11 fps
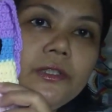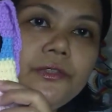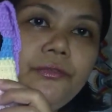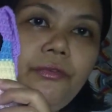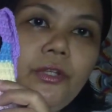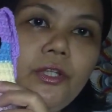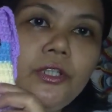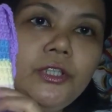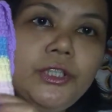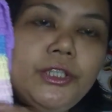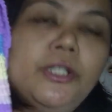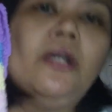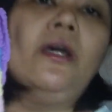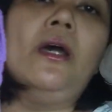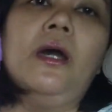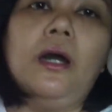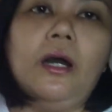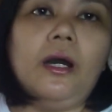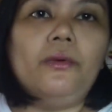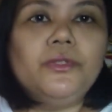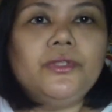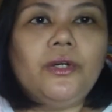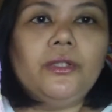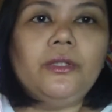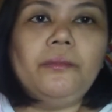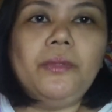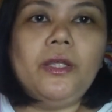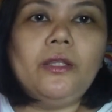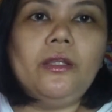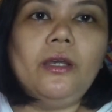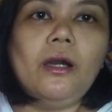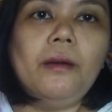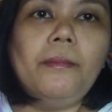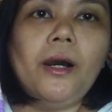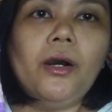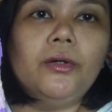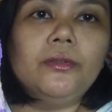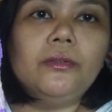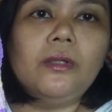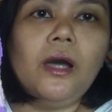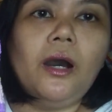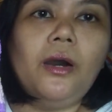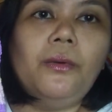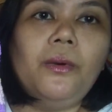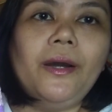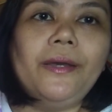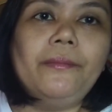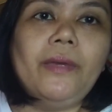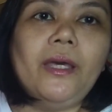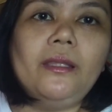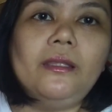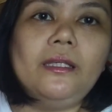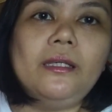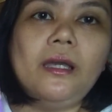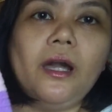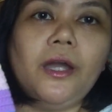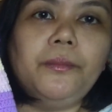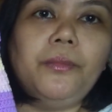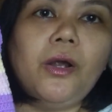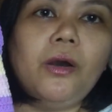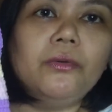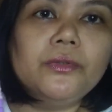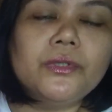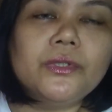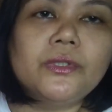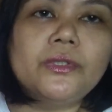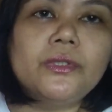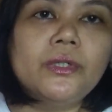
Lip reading: is finished. I was contemplating about how I made the eyebrows